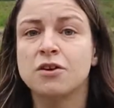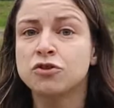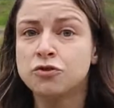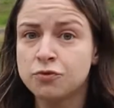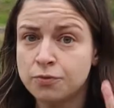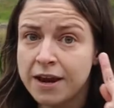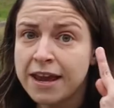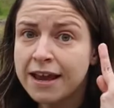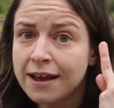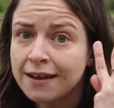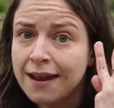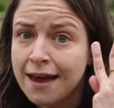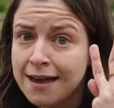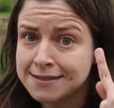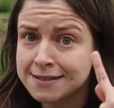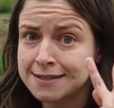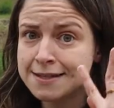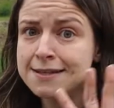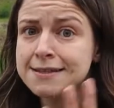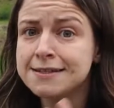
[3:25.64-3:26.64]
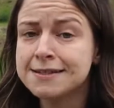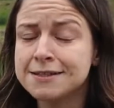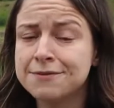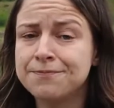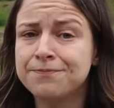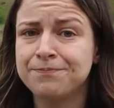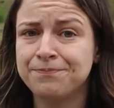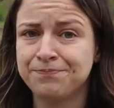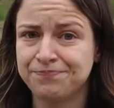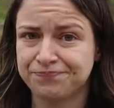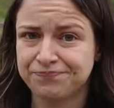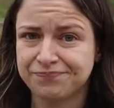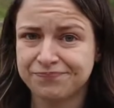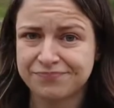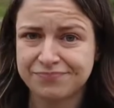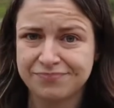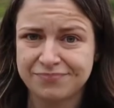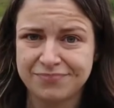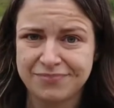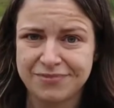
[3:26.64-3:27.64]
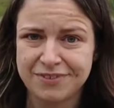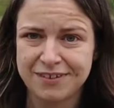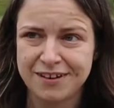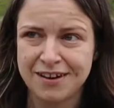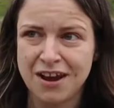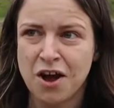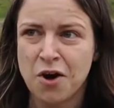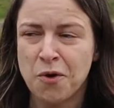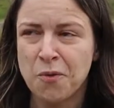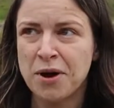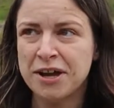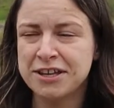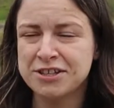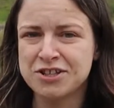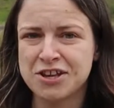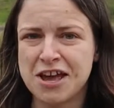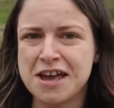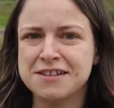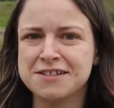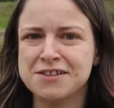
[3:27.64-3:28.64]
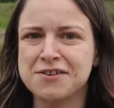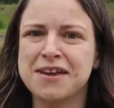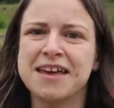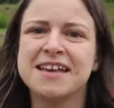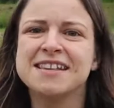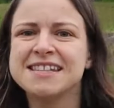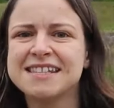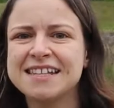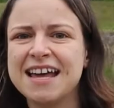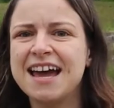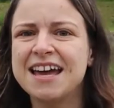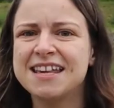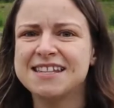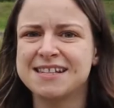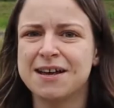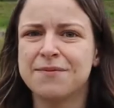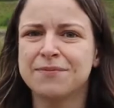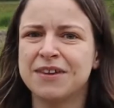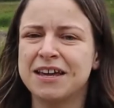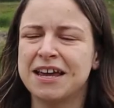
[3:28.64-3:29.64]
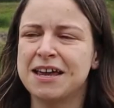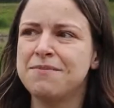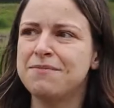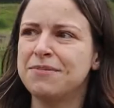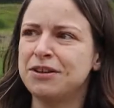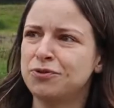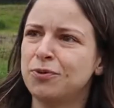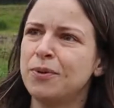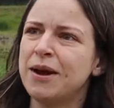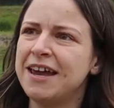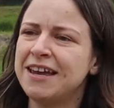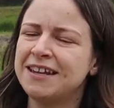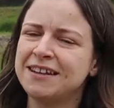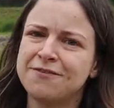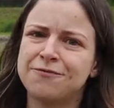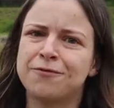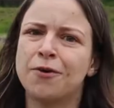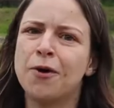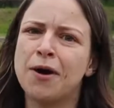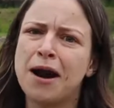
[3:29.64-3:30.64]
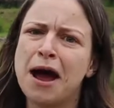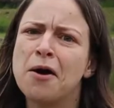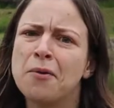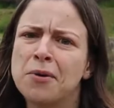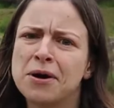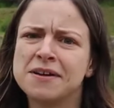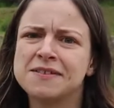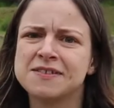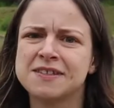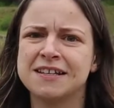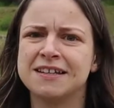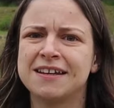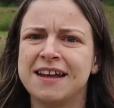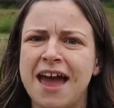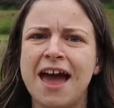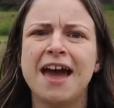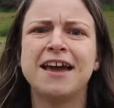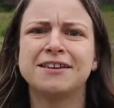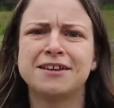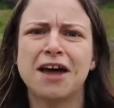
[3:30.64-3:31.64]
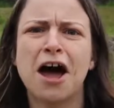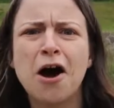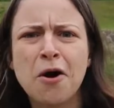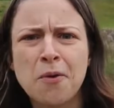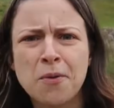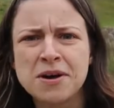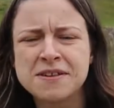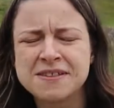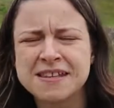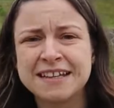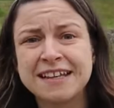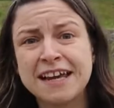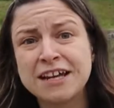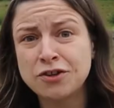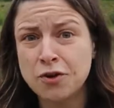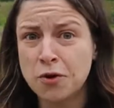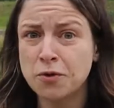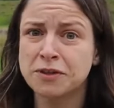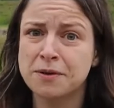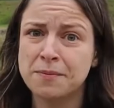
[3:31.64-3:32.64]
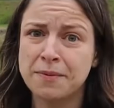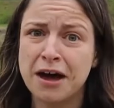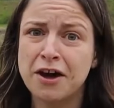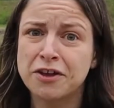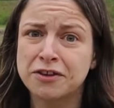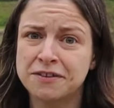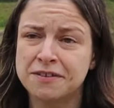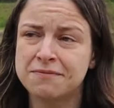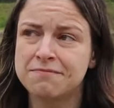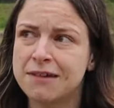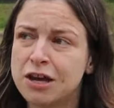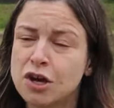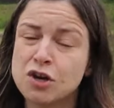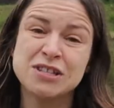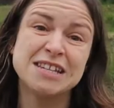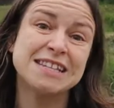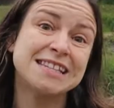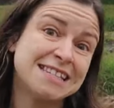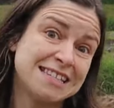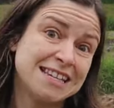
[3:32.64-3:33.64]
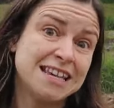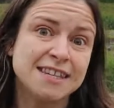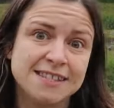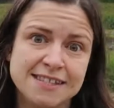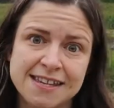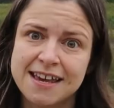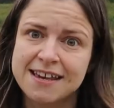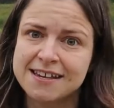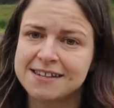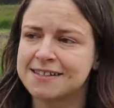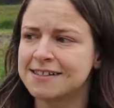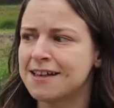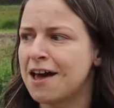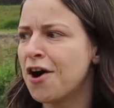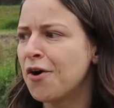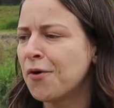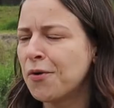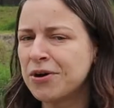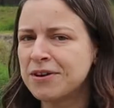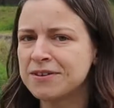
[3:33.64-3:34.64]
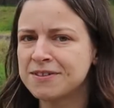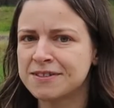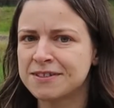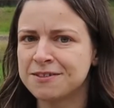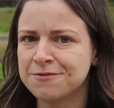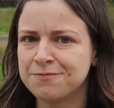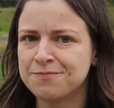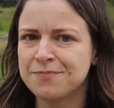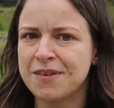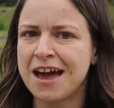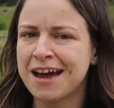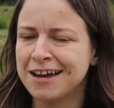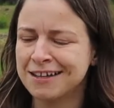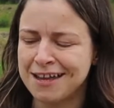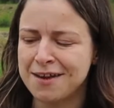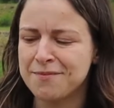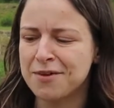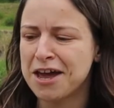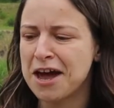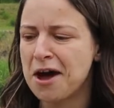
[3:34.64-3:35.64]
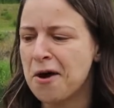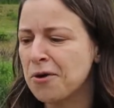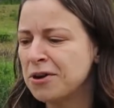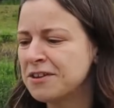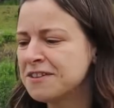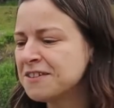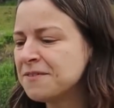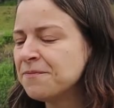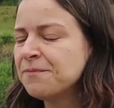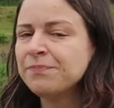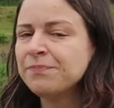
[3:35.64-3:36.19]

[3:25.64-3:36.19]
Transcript: 3 classes, which, as you can say, is something in between the 4 hours and the 8 hours that I talked about, because it's 6 hours, academic hours.